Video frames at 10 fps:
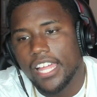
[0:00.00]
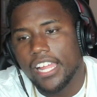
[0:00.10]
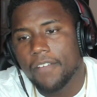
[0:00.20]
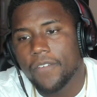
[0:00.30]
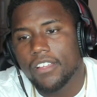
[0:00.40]

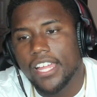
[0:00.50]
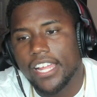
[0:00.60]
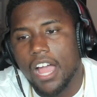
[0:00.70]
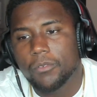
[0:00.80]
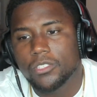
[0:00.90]
like I felt
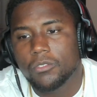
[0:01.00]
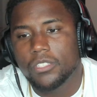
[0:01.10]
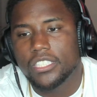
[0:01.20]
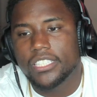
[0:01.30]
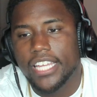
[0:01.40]
like I was
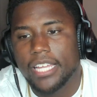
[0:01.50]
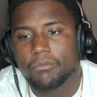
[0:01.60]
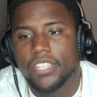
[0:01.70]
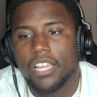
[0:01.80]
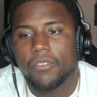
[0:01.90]
doing the
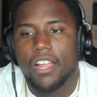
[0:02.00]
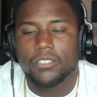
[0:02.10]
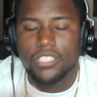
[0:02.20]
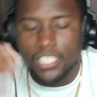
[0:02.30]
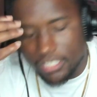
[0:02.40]
same thing when
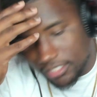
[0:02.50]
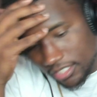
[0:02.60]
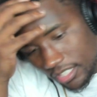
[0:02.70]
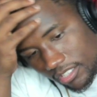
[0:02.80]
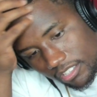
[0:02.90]
I was listening
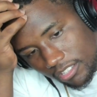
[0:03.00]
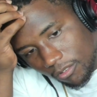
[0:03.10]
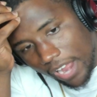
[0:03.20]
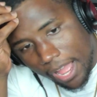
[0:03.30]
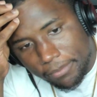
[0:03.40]
to the
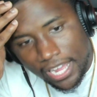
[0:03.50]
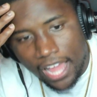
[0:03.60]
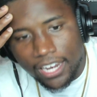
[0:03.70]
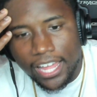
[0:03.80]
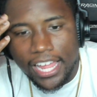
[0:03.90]
the rap god.